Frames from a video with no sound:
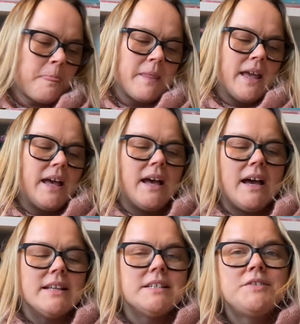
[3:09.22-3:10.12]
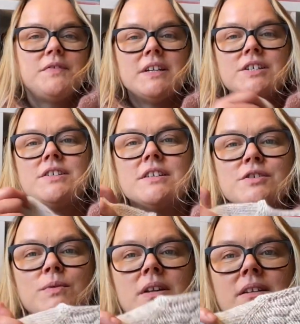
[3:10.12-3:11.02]
I just finished this
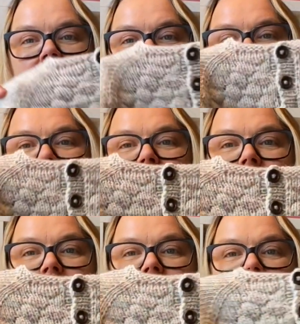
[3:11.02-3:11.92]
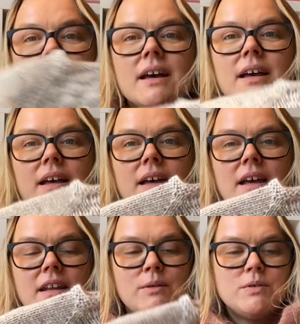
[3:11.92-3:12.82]
one.
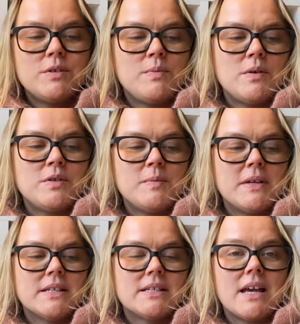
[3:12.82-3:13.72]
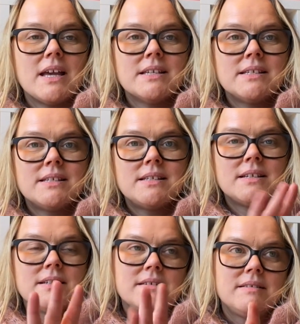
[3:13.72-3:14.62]
And it was supposed to be a size
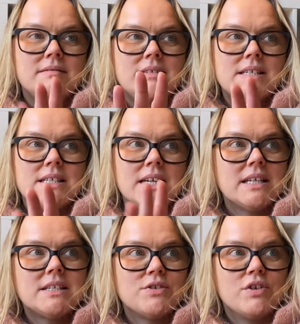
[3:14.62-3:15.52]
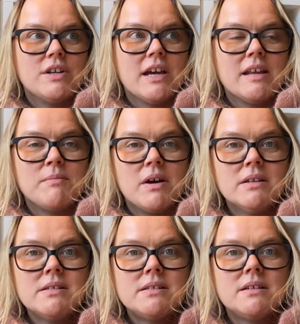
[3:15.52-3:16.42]
6 or 9
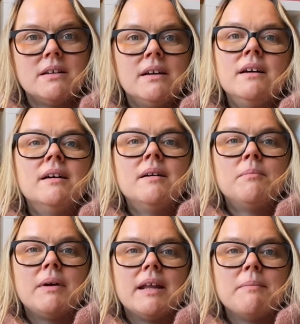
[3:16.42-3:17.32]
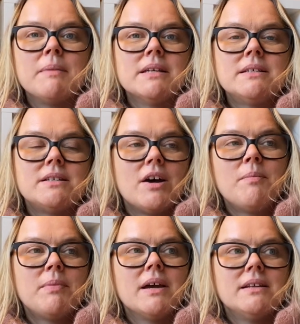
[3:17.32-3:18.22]
months, but I messed
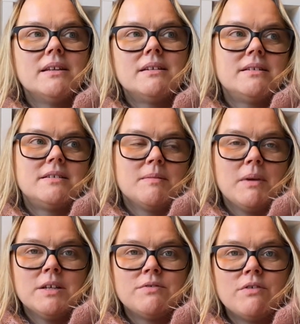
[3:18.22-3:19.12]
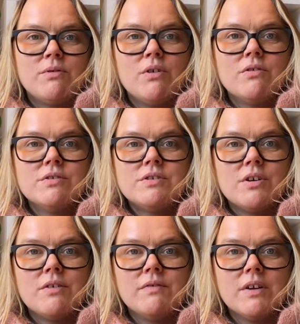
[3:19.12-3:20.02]
up. I did some extra rows
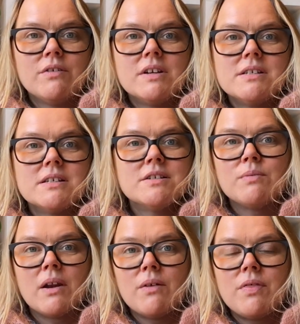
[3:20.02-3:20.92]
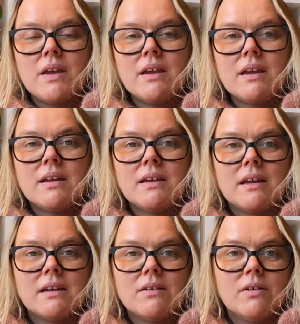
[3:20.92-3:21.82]
of increases without thinking,
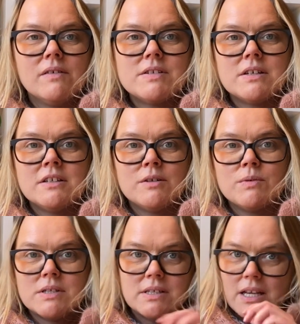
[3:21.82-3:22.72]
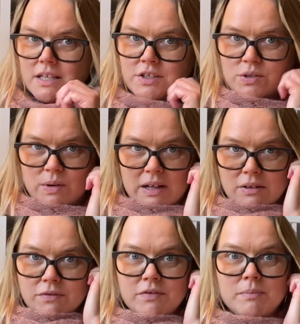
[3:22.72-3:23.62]
and all of a sudden it was a size
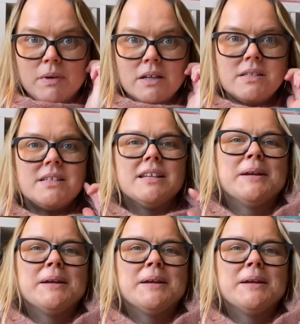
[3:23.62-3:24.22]
12 months.